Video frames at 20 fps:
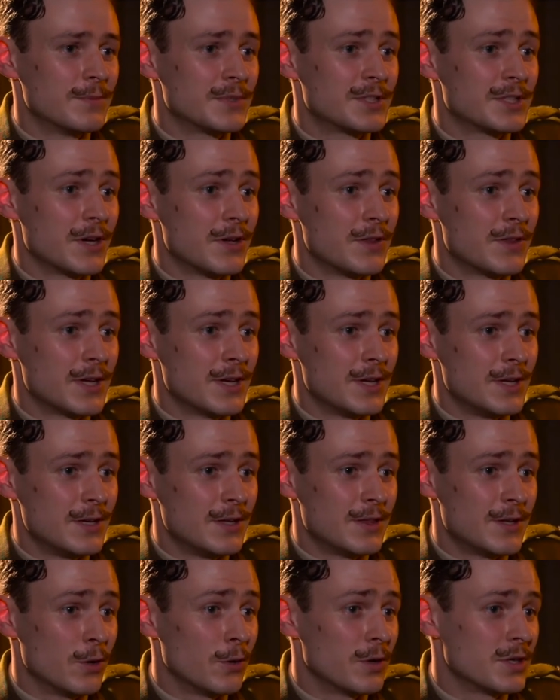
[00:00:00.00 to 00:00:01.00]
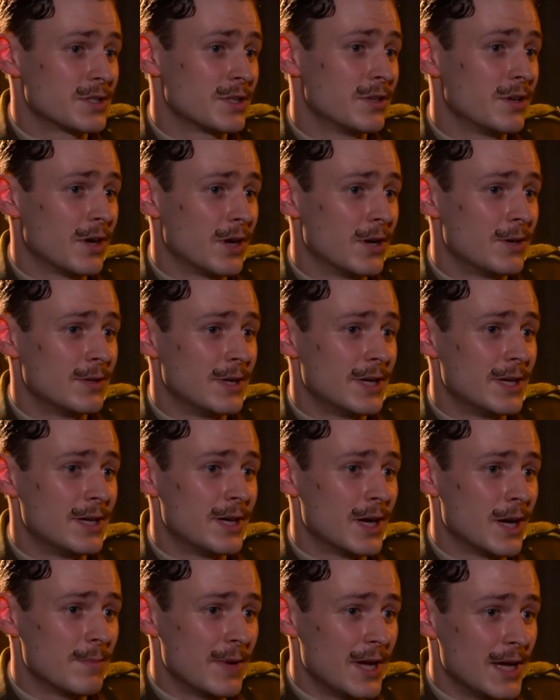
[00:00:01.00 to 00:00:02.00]
So the audience are not
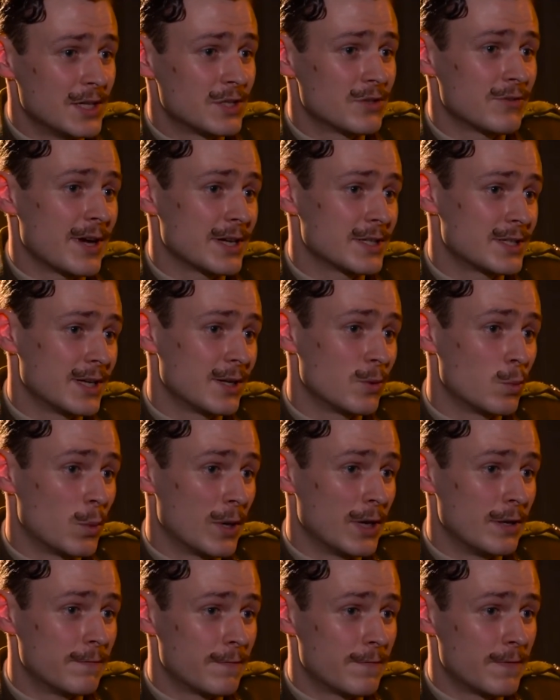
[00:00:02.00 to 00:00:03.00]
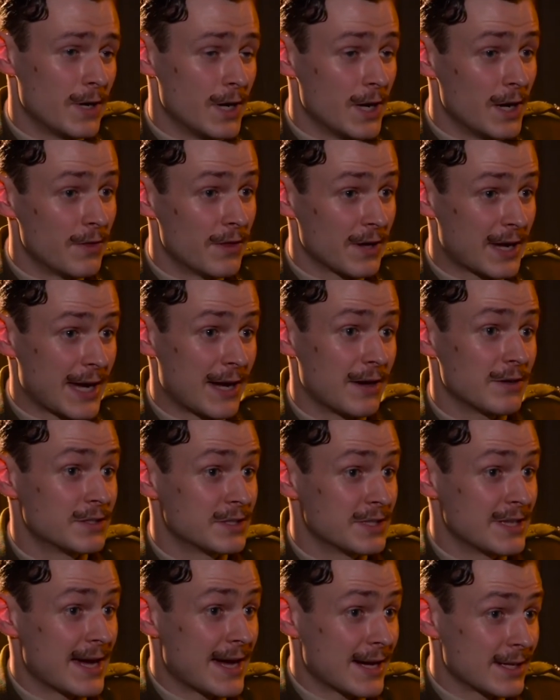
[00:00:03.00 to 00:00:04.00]
only interacting with the
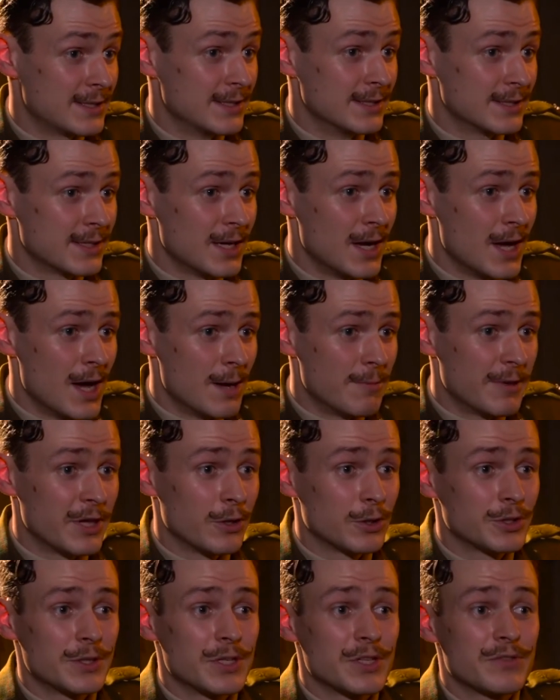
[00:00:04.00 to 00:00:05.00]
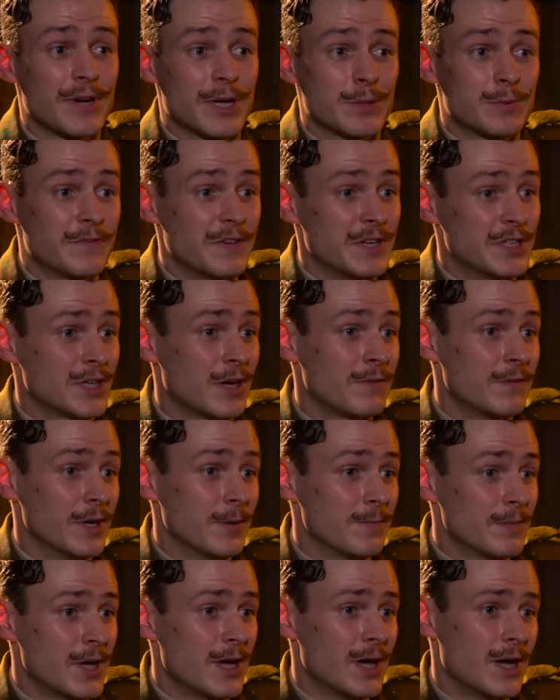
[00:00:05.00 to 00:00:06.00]
characters, the actors, but they also interact with each
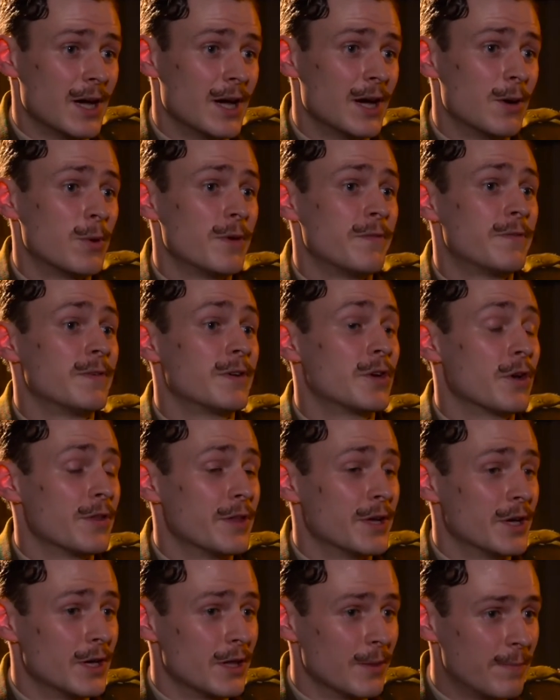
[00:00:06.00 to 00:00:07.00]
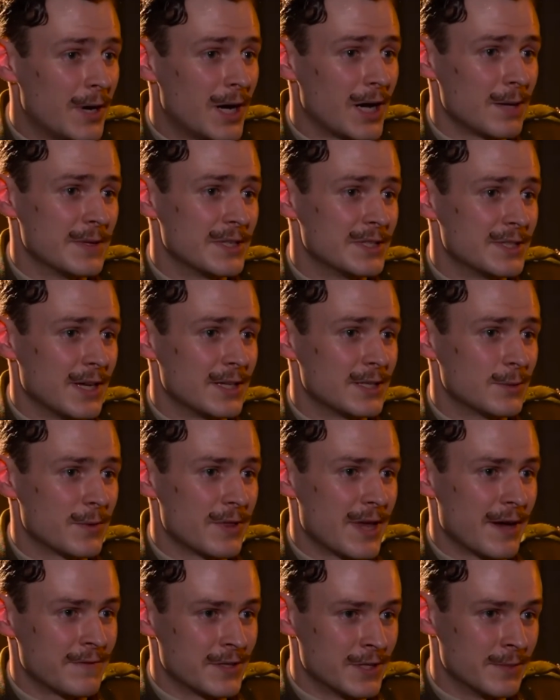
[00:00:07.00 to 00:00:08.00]
other. Whether we've got the Parliament setting,
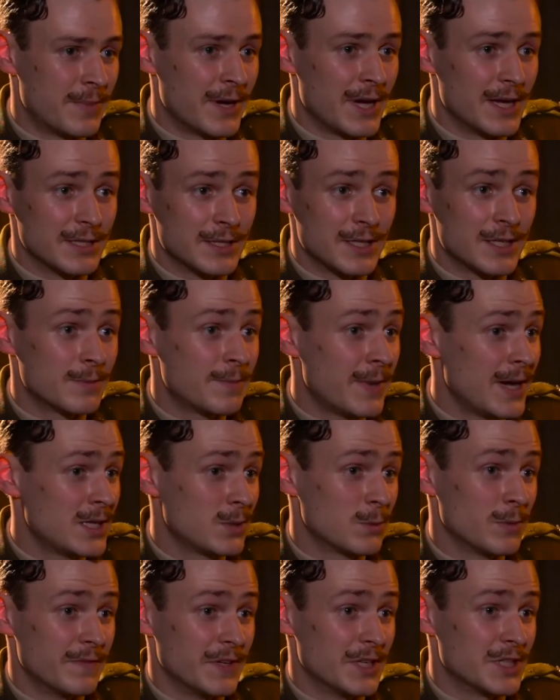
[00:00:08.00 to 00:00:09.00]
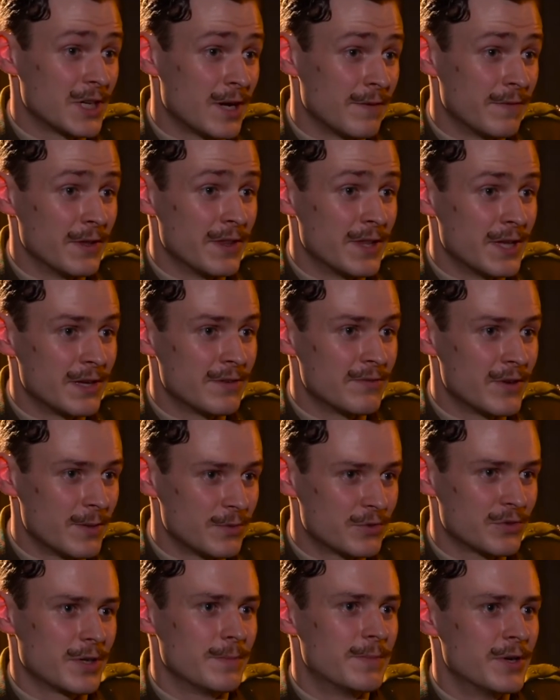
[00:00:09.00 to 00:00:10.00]
when they're having debates, they're debating with each other. They're
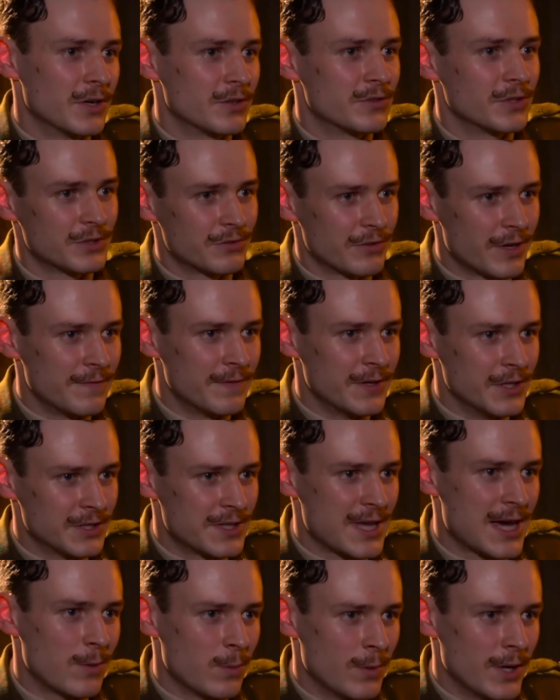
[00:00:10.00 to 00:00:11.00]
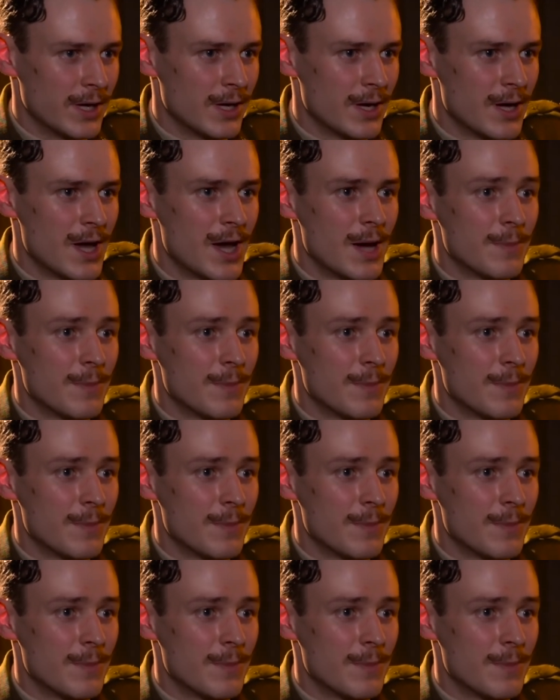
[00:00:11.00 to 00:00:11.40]
trying to put across their own views that way.